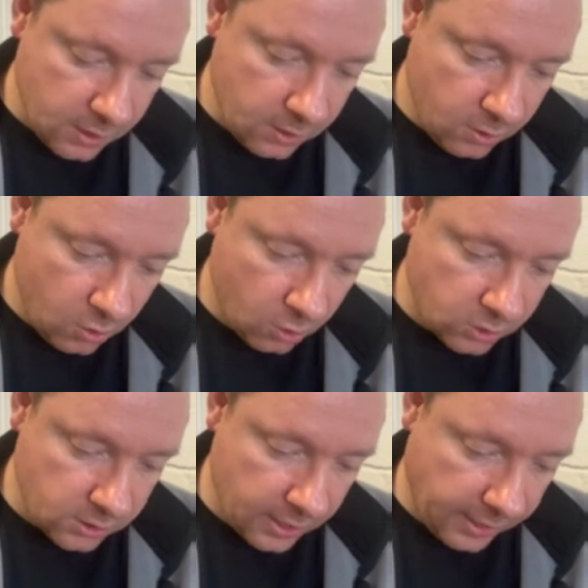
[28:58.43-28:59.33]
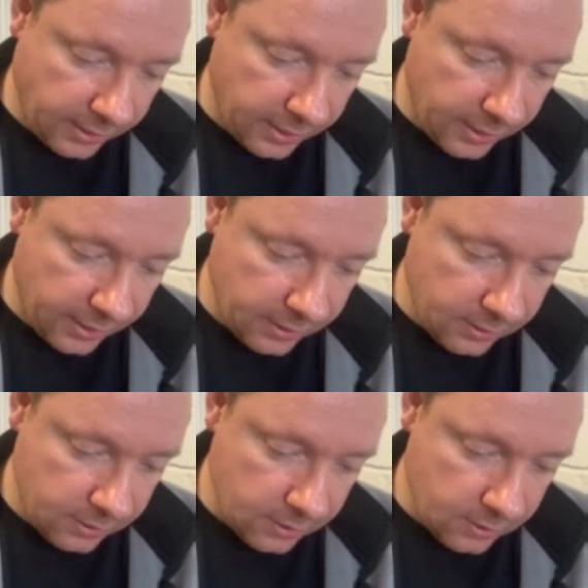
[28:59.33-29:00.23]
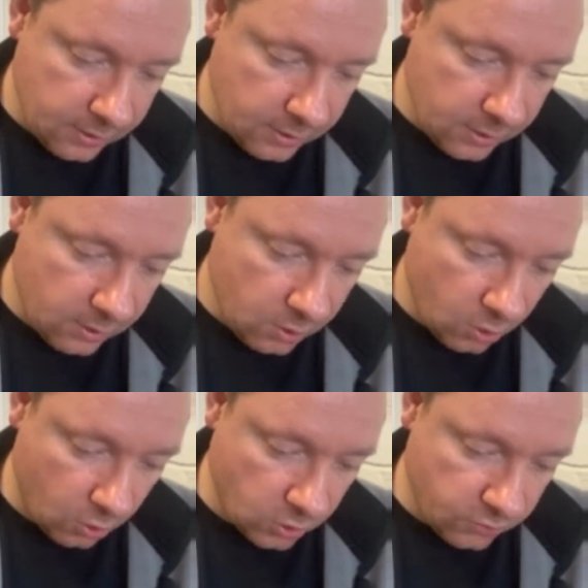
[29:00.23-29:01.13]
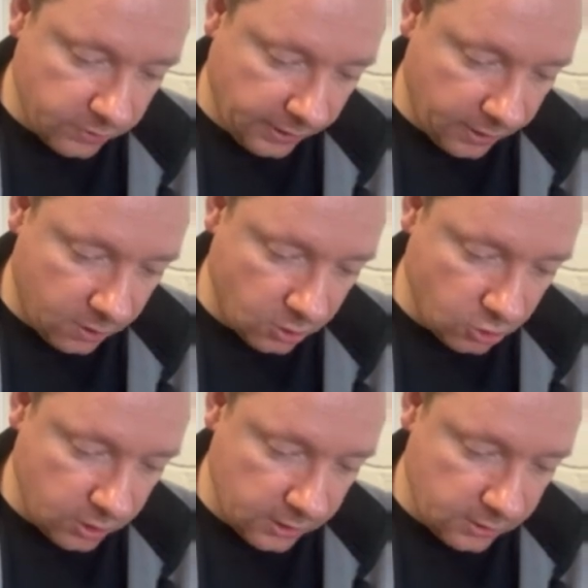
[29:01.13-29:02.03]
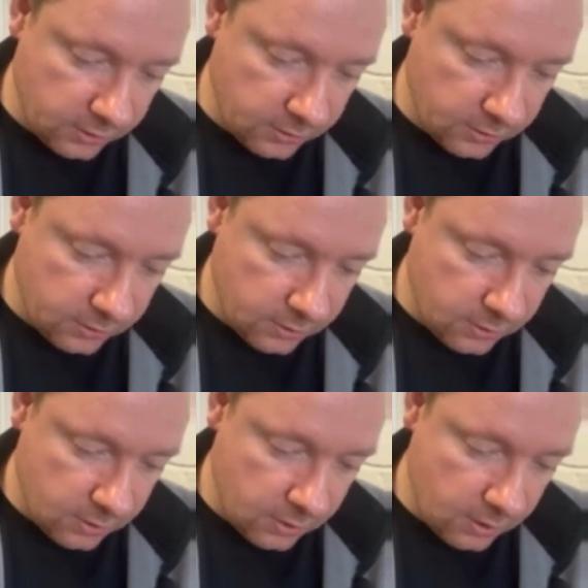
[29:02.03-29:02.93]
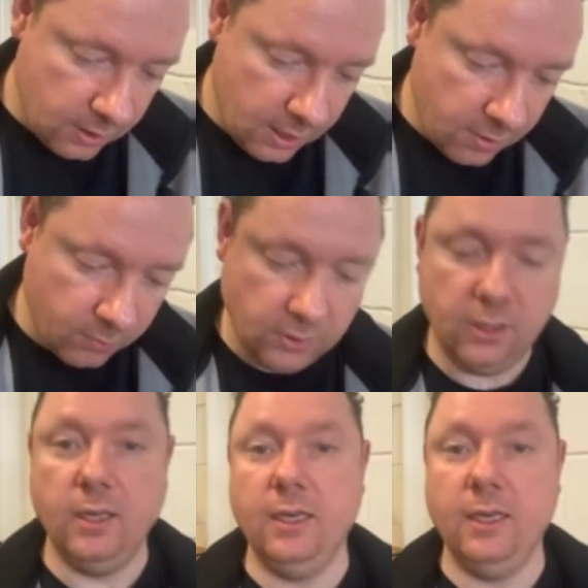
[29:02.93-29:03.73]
cos 90, cos 300. And we're done